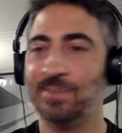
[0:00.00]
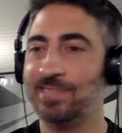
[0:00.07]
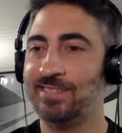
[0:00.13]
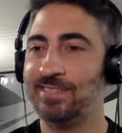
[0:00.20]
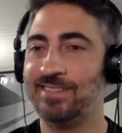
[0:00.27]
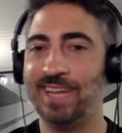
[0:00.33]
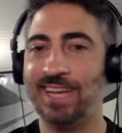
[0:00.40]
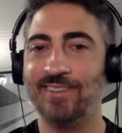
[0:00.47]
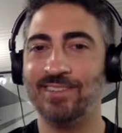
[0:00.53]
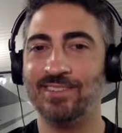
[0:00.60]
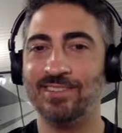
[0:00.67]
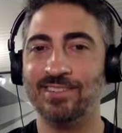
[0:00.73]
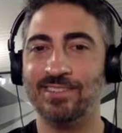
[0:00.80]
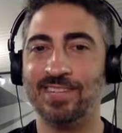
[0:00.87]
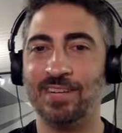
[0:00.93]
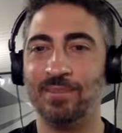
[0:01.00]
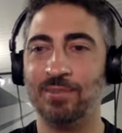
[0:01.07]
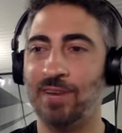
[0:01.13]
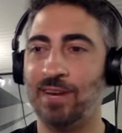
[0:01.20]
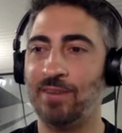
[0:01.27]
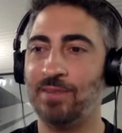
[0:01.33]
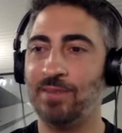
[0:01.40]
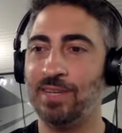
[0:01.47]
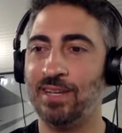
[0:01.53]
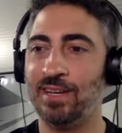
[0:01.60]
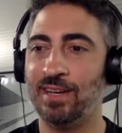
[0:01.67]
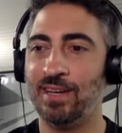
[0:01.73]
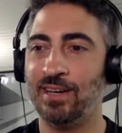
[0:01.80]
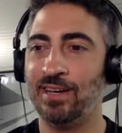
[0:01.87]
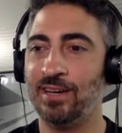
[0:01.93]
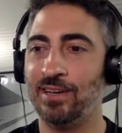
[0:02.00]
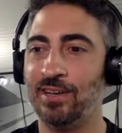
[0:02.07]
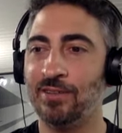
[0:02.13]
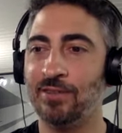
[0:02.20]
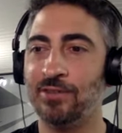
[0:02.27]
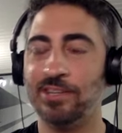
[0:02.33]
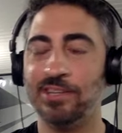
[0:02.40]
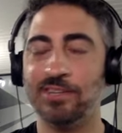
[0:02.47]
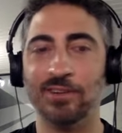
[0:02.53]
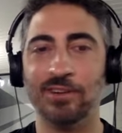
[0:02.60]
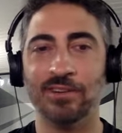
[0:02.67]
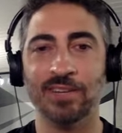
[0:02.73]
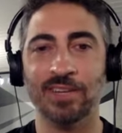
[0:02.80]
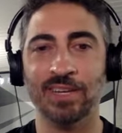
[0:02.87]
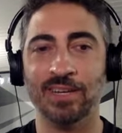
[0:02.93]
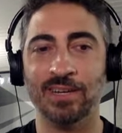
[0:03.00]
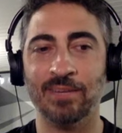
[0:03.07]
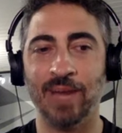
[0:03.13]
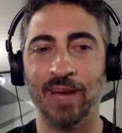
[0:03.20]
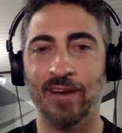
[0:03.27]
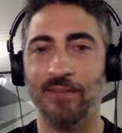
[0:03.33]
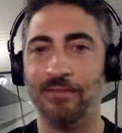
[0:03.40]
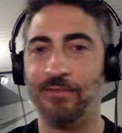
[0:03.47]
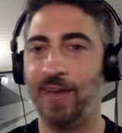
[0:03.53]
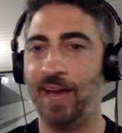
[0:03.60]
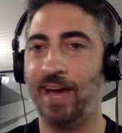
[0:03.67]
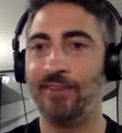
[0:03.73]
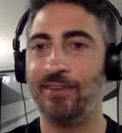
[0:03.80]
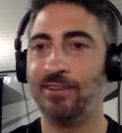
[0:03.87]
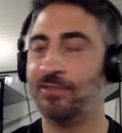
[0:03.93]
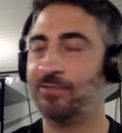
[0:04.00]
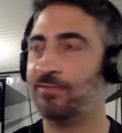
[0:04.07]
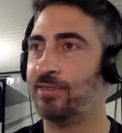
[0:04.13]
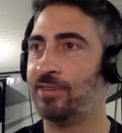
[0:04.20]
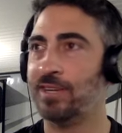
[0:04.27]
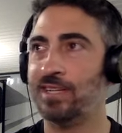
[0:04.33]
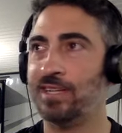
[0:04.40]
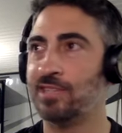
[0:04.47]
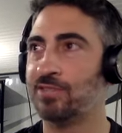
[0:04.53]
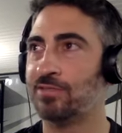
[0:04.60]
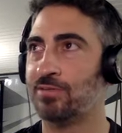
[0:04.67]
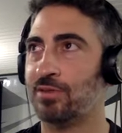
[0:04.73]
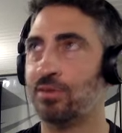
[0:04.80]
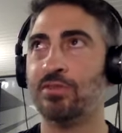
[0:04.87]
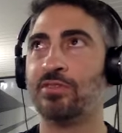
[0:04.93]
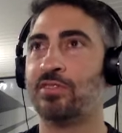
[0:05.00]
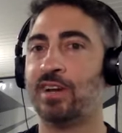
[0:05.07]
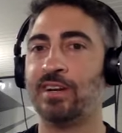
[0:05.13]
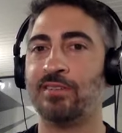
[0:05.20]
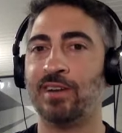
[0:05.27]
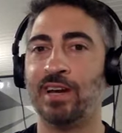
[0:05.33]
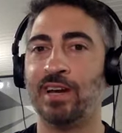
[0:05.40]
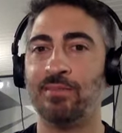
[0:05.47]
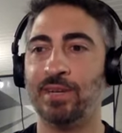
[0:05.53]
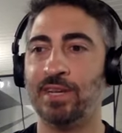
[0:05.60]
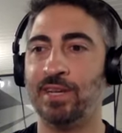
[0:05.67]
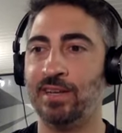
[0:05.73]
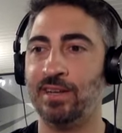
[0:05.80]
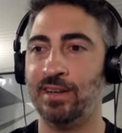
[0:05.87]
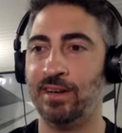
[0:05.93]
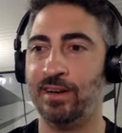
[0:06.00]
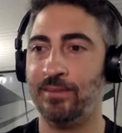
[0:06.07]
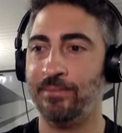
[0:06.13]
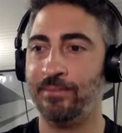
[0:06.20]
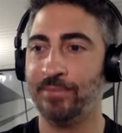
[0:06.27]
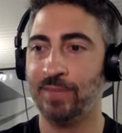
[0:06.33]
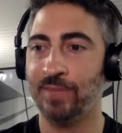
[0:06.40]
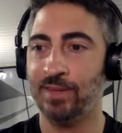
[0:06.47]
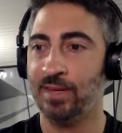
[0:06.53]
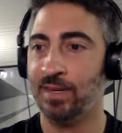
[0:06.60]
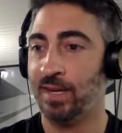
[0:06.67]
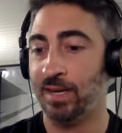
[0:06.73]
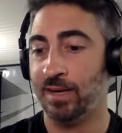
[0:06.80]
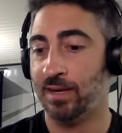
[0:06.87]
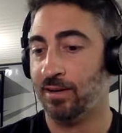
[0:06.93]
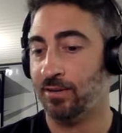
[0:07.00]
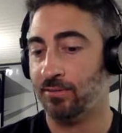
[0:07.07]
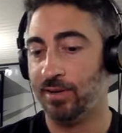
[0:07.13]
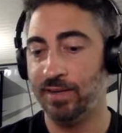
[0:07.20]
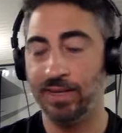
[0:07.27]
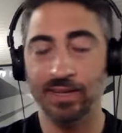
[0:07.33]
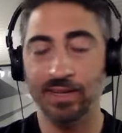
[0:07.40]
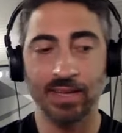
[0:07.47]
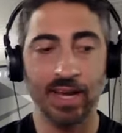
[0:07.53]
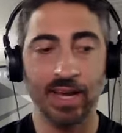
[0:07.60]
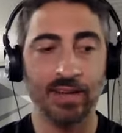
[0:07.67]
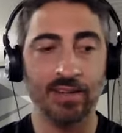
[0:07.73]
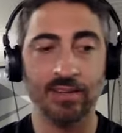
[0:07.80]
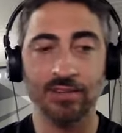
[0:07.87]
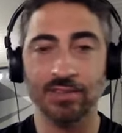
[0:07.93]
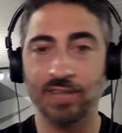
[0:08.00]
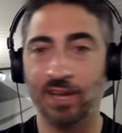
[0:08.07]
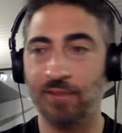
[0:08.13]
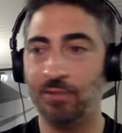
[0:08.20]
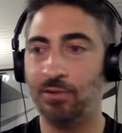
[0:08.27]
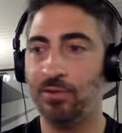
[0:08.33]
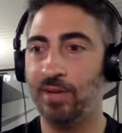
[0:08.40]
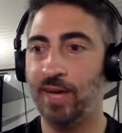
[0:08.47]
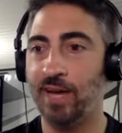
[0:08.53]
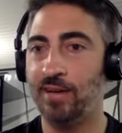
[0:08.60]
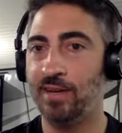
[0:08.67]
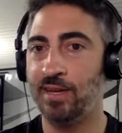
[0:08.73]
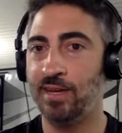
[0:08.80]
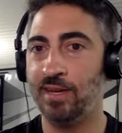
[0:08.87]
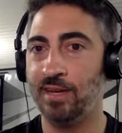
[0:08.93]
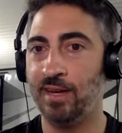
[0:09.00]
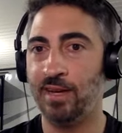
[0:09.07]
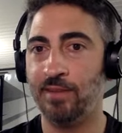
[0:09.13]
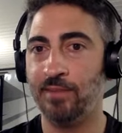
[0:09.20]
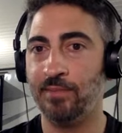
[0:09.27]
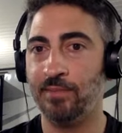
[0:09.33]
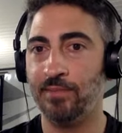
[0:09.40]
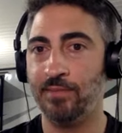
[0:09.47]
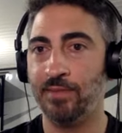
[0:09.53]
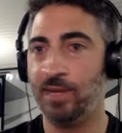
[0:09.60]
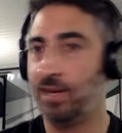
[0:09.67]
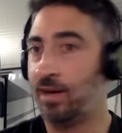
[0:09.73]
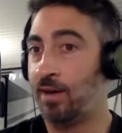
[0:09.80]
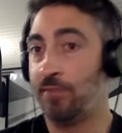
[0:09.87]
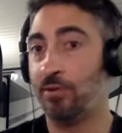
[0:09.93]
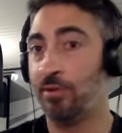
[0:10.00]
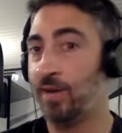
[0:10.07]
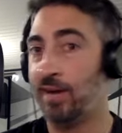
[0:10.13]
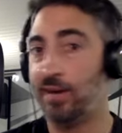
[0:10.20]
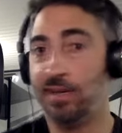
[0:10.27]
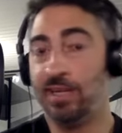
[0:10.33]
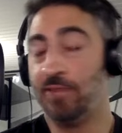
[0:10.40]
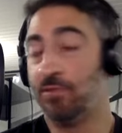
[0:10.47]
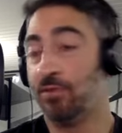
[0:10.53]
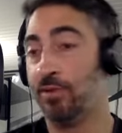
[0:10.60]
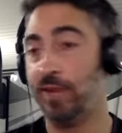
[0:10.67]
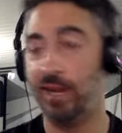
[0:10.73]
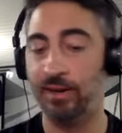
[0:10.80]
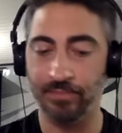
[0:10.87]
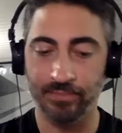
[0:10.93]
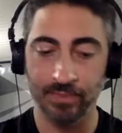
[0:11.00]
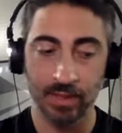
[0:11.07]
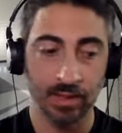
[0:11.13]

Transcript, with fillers: Mr. Davies is going to come around me a little too early, and about 500 foot, he just rolls right around me, and wasn't nothing I could do. So I rolled out, and I rolled out, and he rolled out.